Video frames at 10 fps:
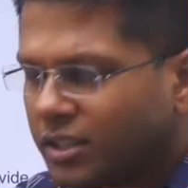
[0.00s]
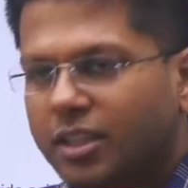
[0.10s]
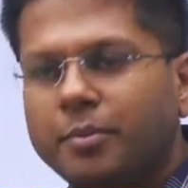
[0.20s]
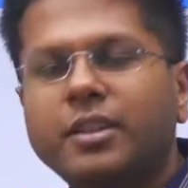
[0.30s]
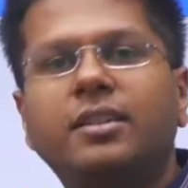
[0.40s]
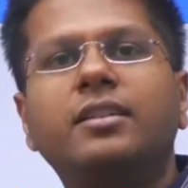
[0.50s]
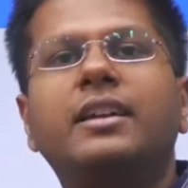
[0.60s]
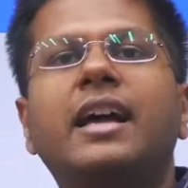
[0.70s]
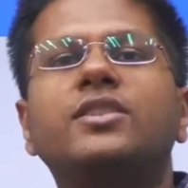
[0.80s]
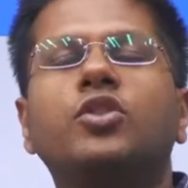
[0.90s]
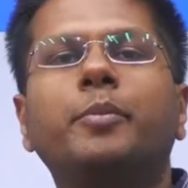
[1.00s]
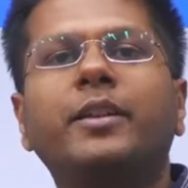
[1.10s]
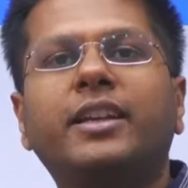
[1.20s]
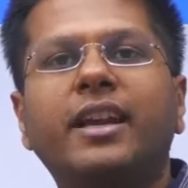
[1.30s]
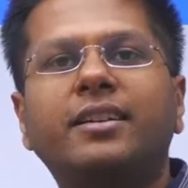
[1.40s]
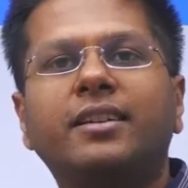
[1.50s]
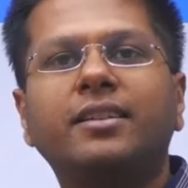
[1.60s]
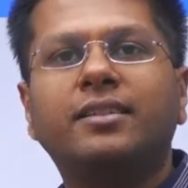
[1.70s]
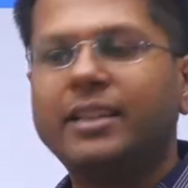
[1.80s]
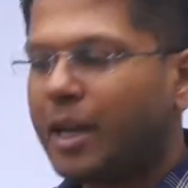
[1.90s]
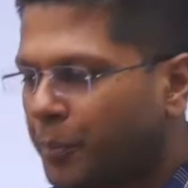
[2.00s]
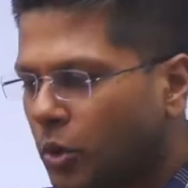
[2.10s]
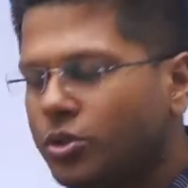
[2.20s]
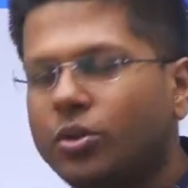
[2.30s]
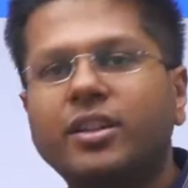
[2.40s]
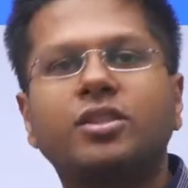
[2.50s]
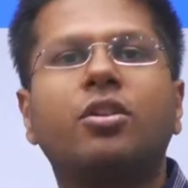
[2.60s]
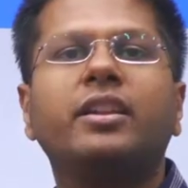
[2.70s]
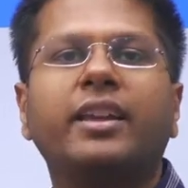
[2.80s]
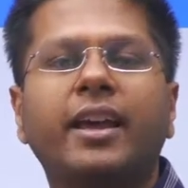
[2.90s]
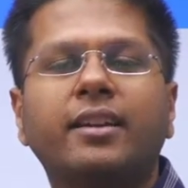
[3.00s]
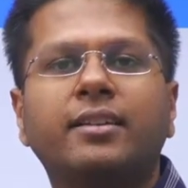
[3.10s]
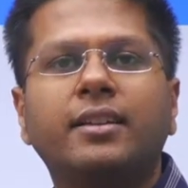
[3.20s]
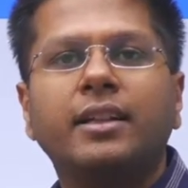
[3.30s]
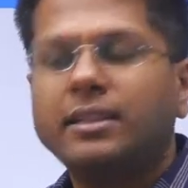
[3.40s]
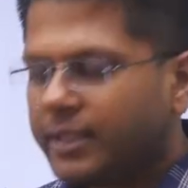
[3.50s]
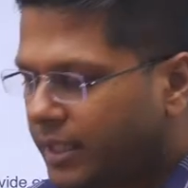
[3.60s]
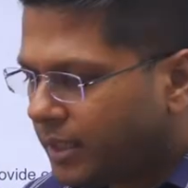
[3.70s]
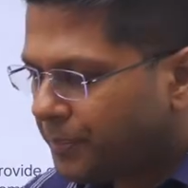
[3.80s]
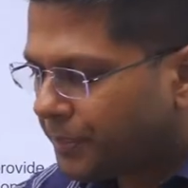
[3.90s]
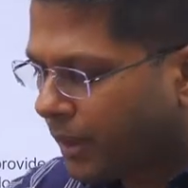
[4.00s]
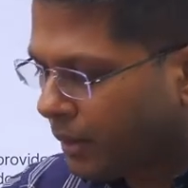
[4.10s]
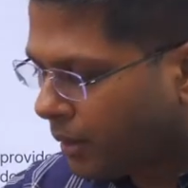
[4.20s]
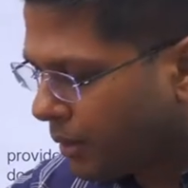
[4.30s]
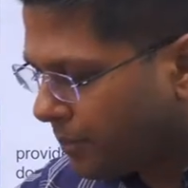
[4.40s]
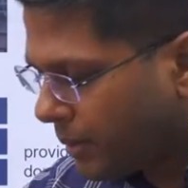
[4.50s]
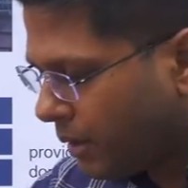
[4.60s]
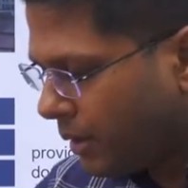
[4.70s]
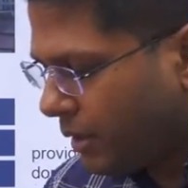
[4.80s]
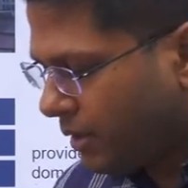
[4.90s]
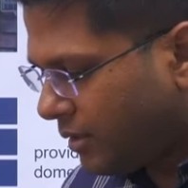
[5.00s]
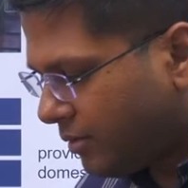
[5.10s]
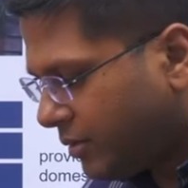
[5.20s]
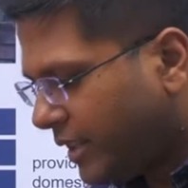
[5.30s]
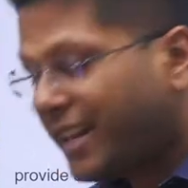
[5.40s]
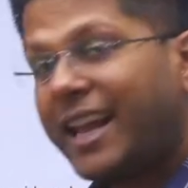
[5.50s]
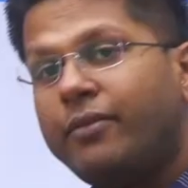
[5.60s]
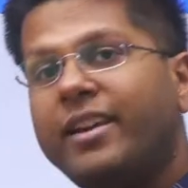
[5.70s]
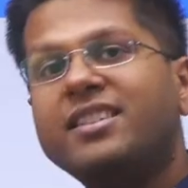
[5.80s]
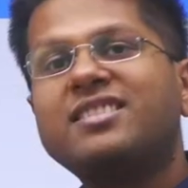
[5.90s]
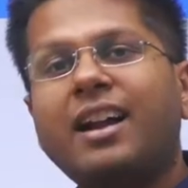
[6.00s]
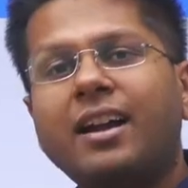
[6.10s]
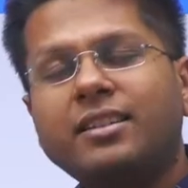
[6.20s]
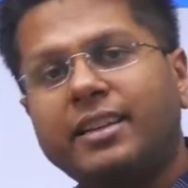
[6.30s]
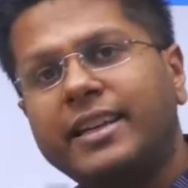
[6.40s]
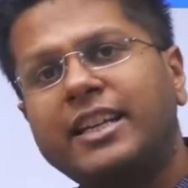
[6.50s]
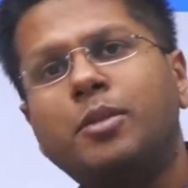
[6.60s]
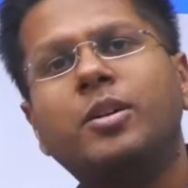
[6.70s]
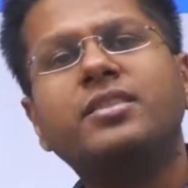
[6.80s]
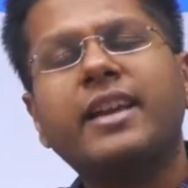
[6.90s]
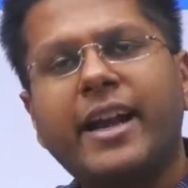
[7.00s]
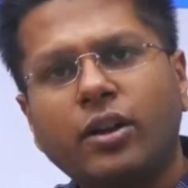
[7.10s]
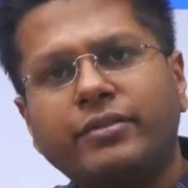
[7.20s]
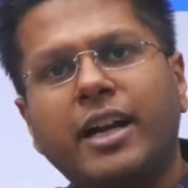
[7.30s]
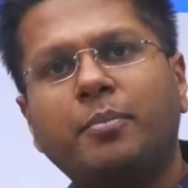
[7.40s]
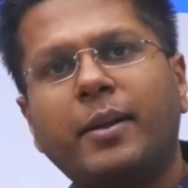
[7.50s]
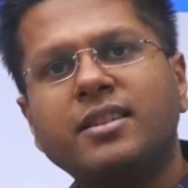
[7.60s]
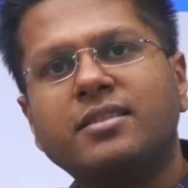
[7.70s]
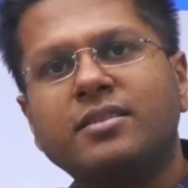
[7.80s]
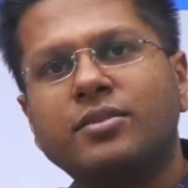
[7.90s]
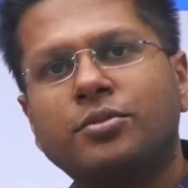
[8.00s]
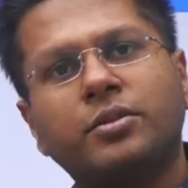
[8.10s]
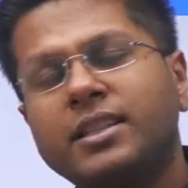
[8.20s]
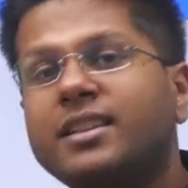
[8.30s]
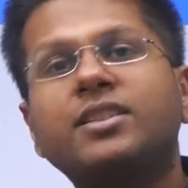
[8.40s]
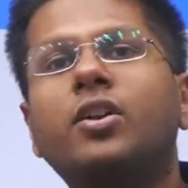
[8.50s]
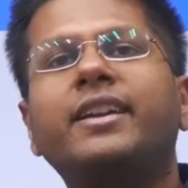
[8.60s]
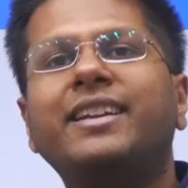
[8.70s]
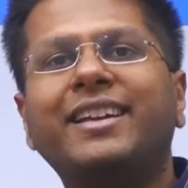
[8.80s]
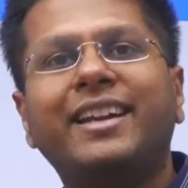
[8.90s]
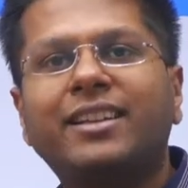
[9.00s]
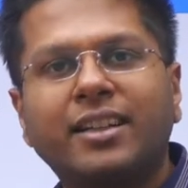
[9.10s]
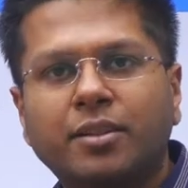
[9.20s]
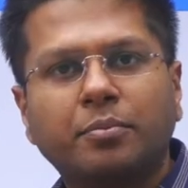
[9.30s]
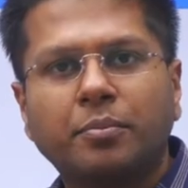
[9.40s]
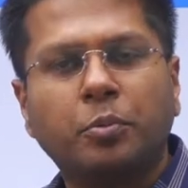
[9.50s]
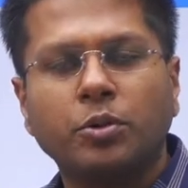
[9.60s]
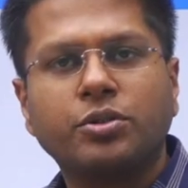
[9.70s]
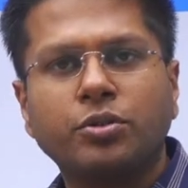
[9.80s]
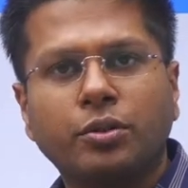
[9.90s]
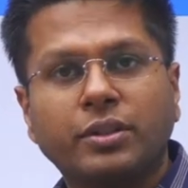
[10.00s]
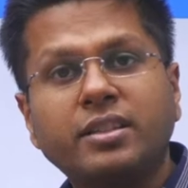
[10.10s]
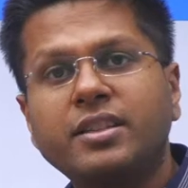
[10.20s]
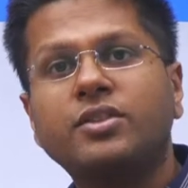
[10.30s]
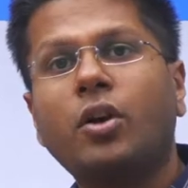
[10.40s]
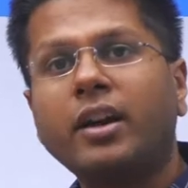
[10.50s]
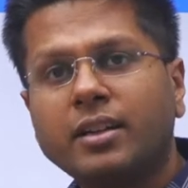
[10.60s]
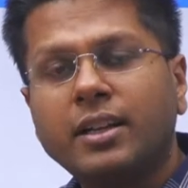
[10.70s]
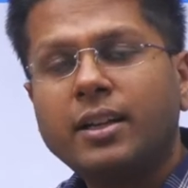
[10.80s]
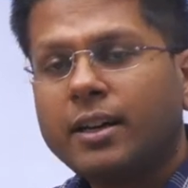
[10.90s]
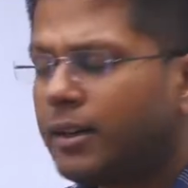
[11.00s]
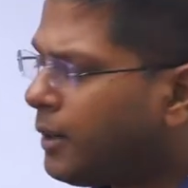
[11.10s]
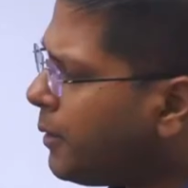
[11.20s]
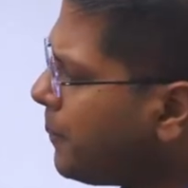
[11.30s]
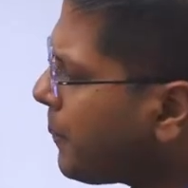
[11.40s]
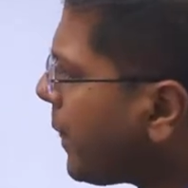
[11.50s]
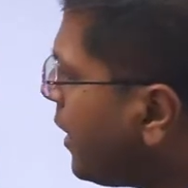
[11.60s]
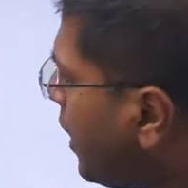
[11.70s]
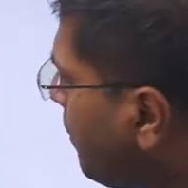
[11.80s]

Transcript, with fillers: terminal has not been created. The approach road is not there. The, uh, the railways start three kilometers ahead of that place. So this is not integrated post, no. This is not uh, a,